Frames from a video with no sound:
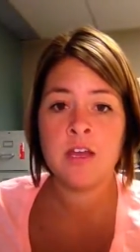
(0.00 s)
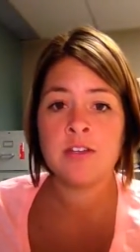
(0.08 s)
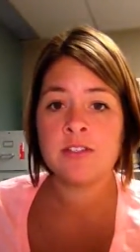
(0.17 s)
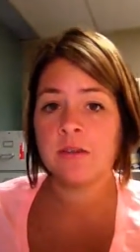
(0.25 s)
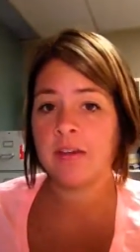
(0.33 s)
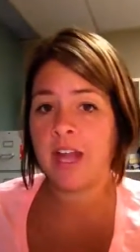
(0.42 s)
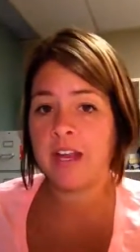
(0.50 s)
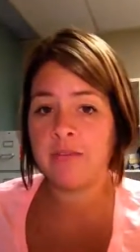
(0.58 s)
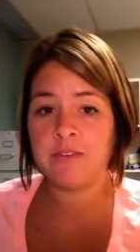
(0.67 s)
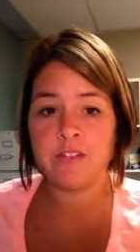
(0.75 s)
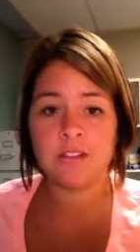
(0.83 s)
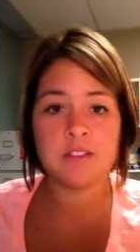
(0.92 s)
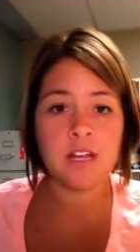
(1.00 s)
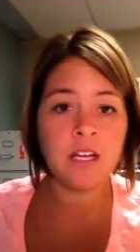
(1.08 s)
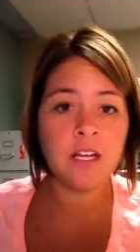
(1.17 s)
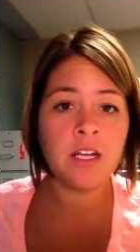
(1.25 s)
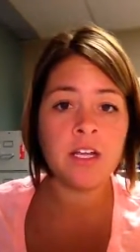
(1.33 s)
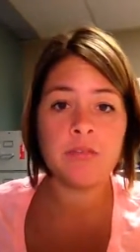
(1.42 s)
So again, if you're
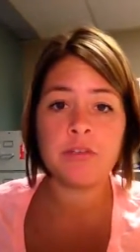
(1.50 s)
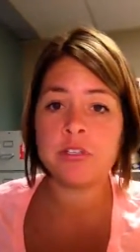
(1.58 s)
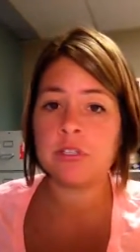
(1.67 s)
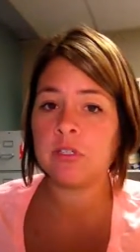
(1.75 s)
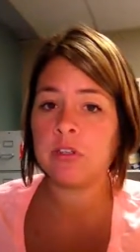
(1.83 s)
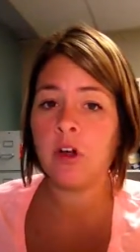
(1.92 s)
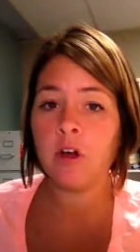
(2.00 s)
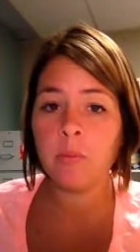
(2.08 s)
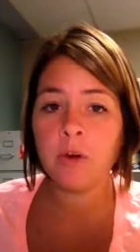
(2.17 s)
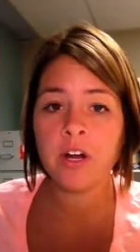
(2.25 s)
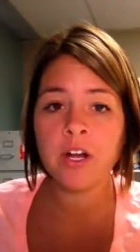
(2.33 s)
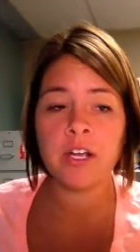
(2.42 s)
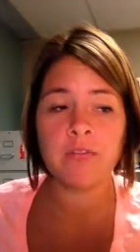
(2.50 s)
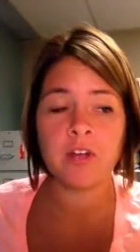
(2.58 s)
studying, if you're doing the homework,